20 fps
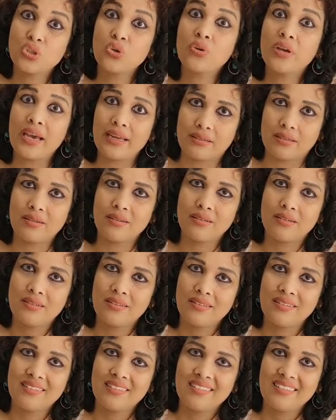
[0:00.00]
to get.
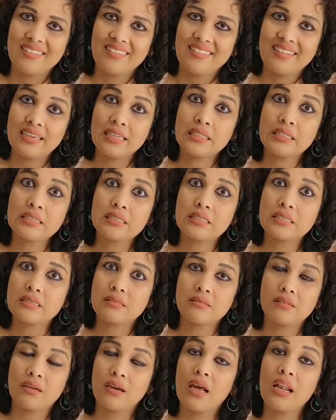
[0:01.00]
It
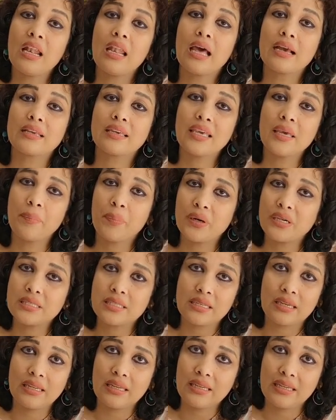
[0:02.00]
is a lucky
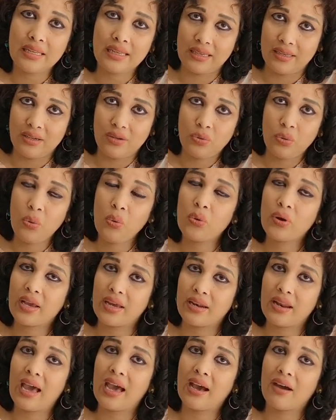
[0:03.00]
person indeed who
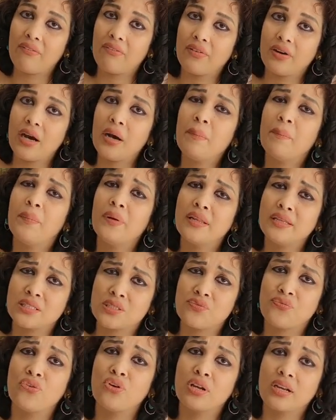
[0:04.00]
can have a
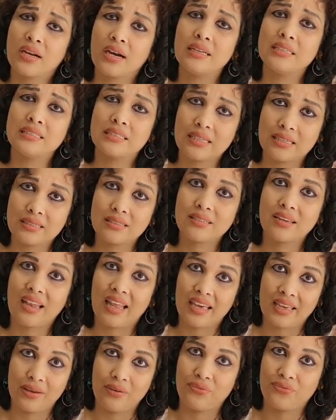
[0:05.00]
blissful, content
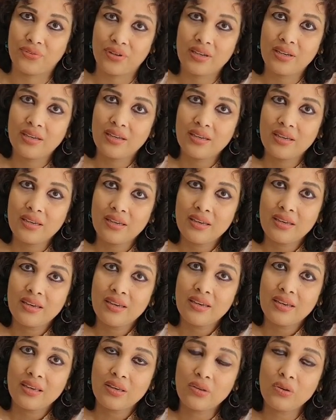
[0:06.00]
life.
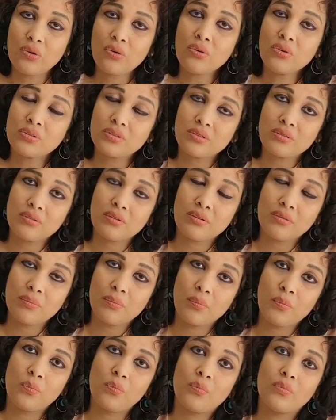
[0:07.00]
You know,
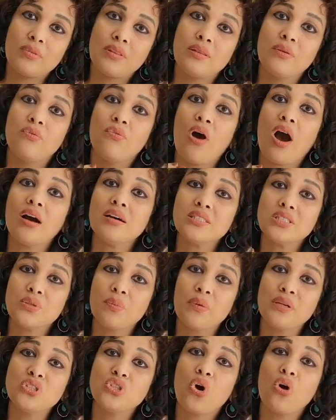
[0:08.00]
the
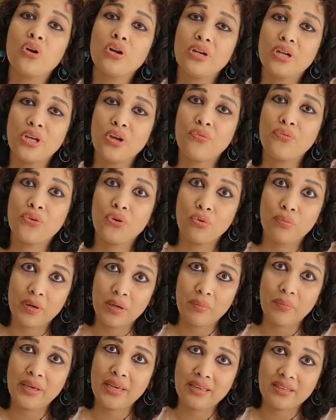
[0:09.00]
vast majority of
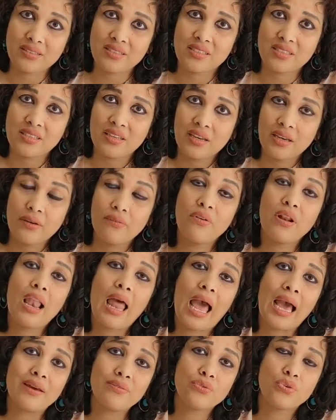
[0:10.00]
human beings will
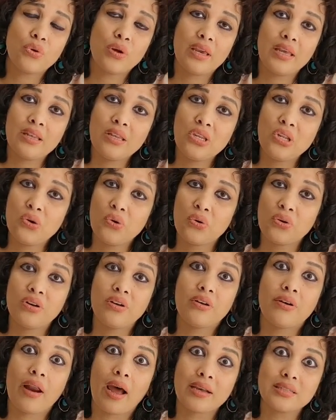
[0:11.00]
have to endure
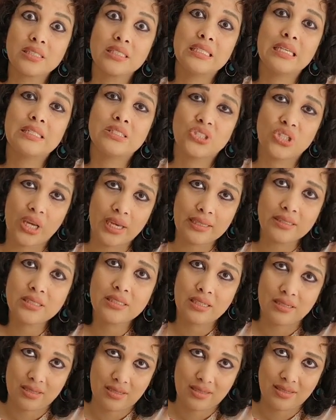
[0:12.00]
drastic
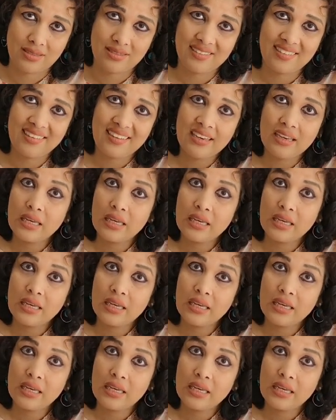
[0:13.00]
changes.